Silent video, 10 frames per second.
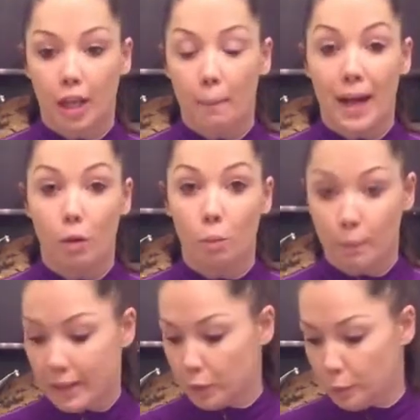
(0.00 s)
about
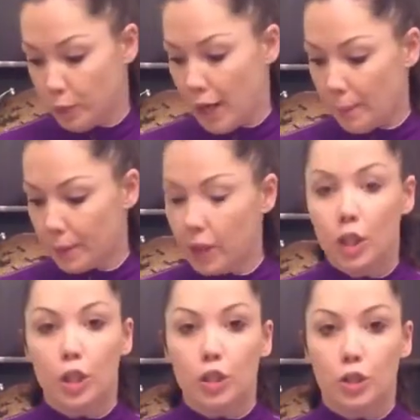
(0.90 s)
meal prep.
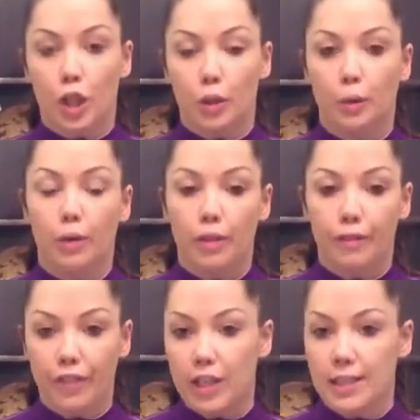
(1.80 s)
So, the
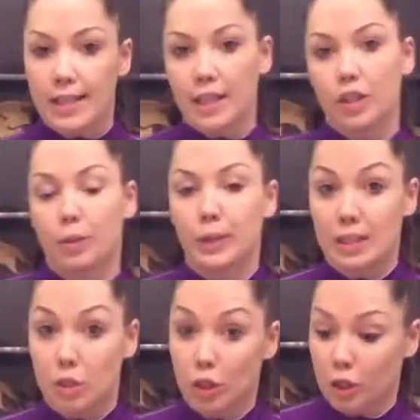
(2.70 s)
first thing that we
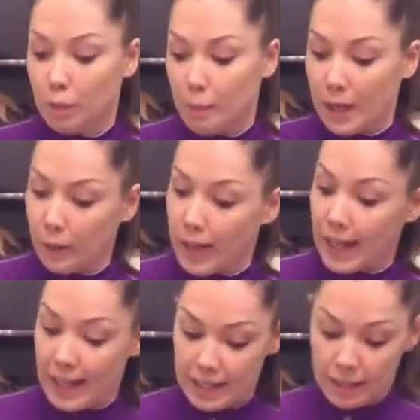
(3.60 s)
need to talk about
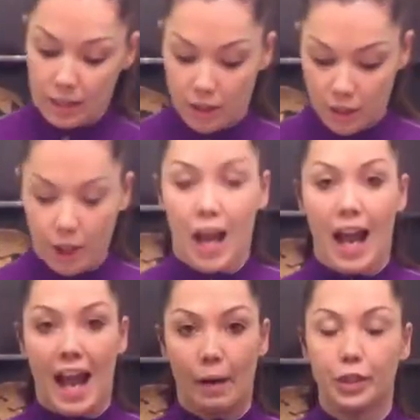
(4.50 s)
is
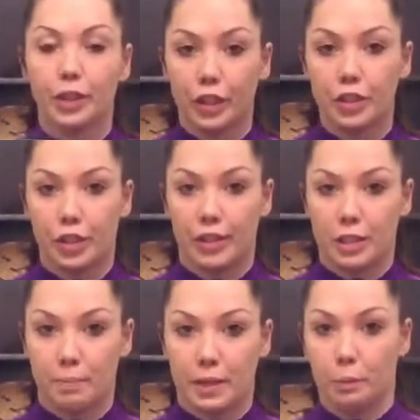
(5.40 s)
how you're going to do
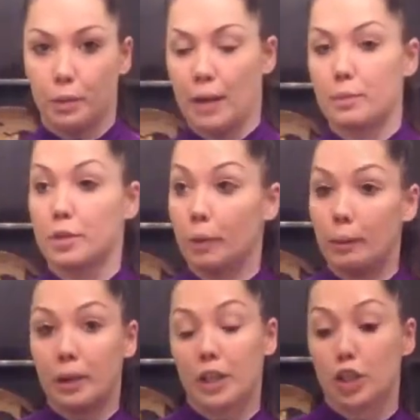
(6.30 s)
this meal prep. So,
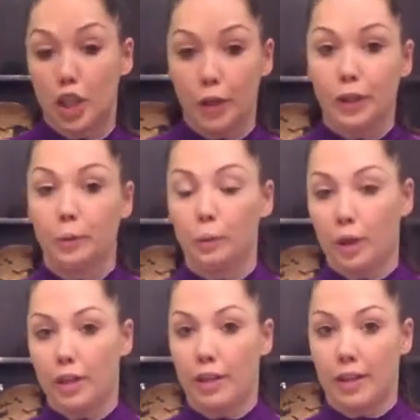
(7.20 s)
I'm going to show you
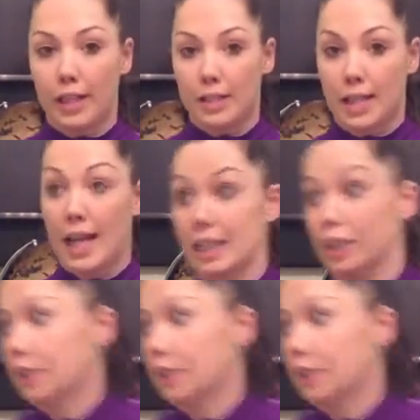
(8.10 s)
one of the things that I